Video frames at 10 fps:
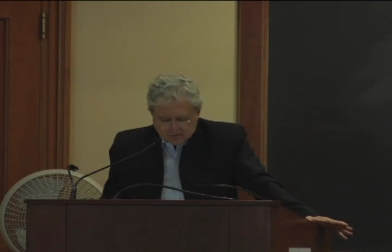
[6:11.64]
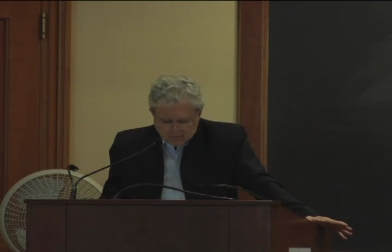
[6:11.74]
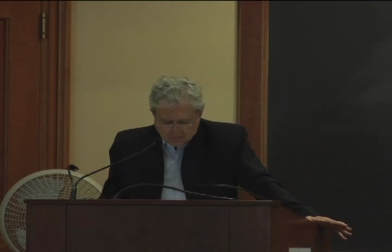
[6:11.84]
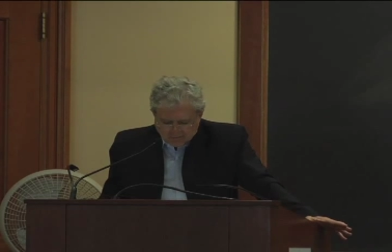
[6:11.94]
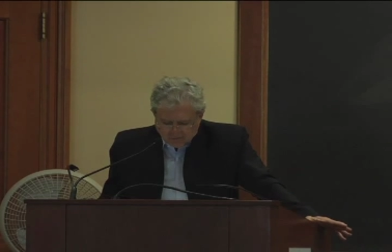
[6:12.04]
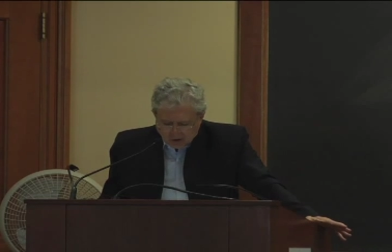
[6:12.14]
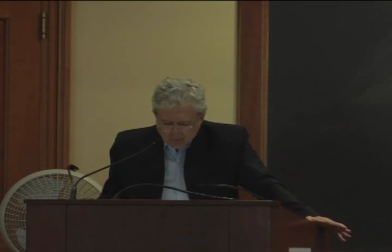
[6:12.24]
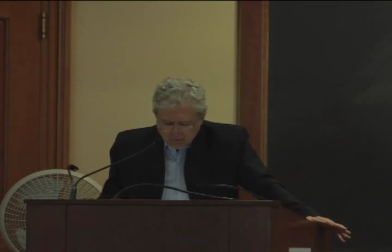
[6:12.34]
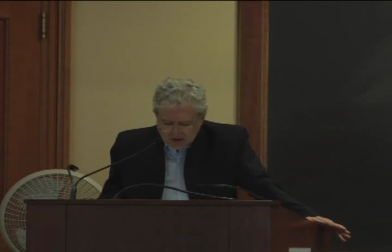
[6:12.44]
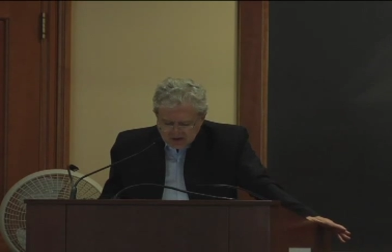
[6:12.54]
from
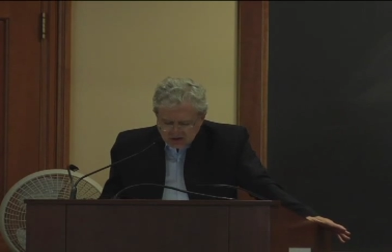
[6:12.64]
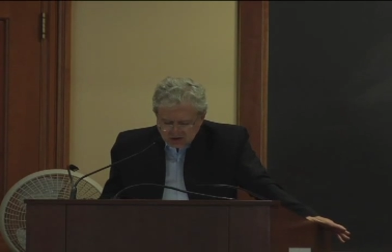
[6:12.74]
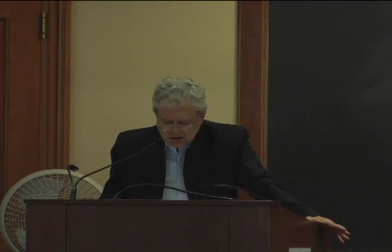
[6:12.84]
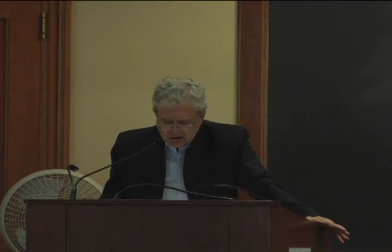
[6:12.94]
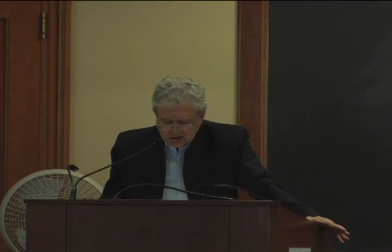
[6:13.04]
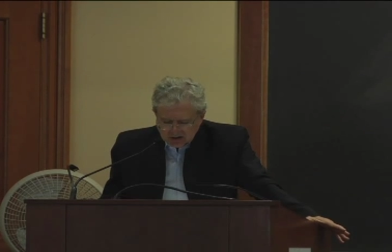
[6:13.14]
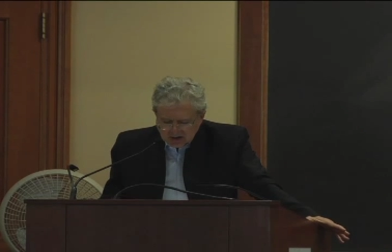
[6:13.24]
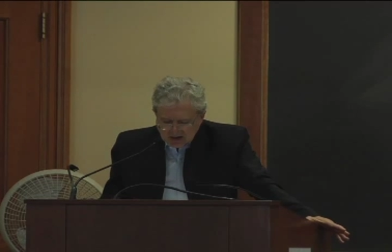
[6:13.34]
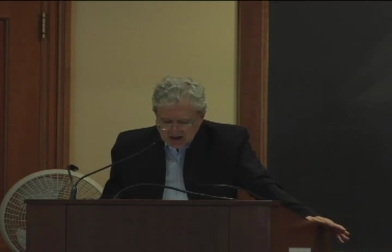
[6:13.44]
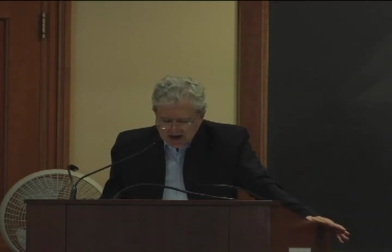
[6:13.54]
which
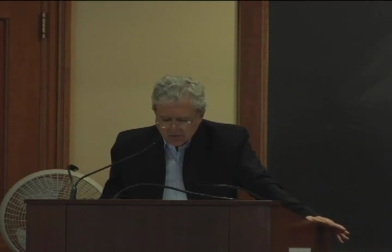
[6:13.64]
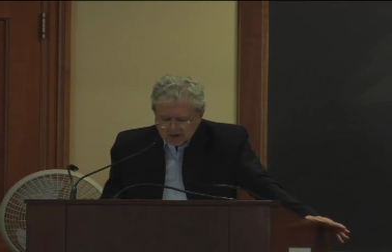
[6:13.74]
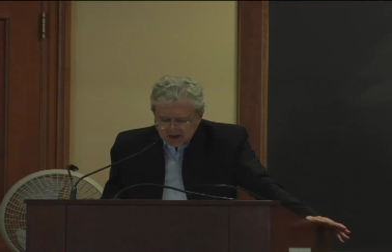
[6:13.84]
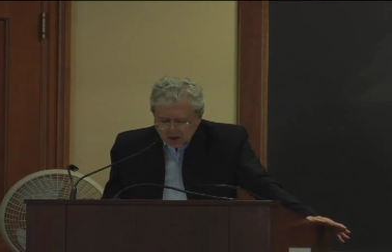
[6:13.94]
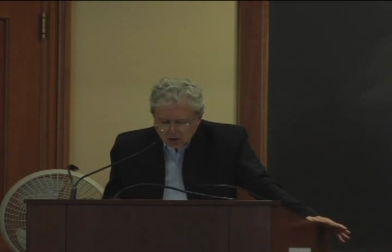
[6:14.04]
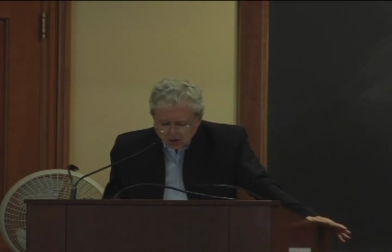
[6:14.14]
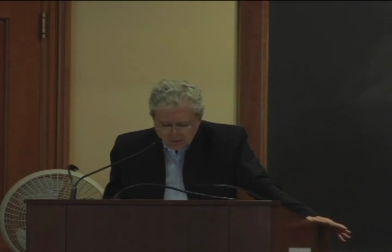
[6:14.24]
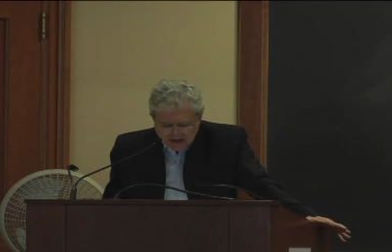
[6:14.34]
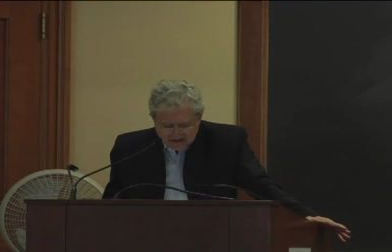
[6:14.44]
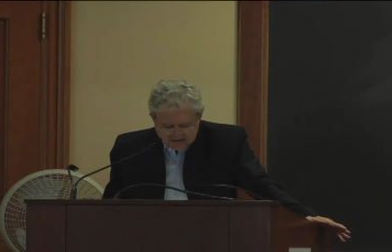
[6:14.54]
I recall
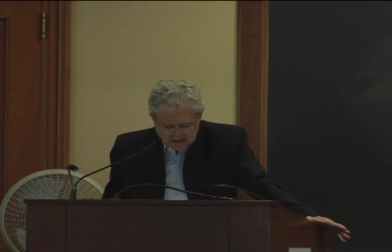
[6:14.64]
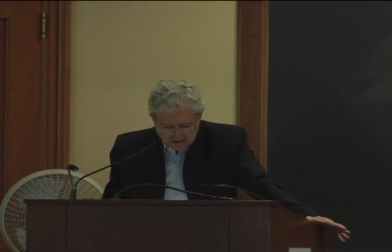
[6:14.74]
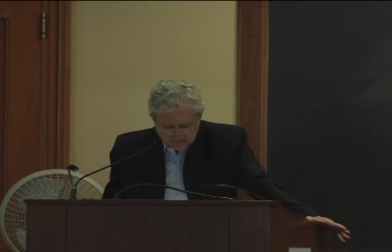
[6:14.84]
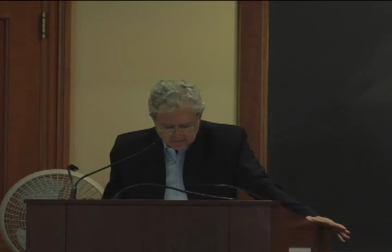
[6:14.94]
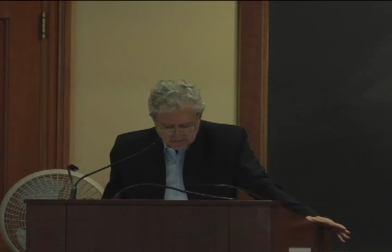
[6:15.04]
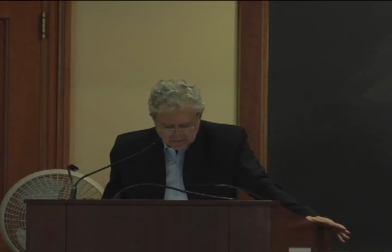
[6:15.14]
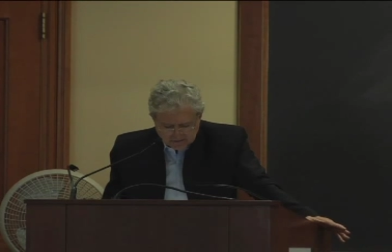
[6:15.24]
myself,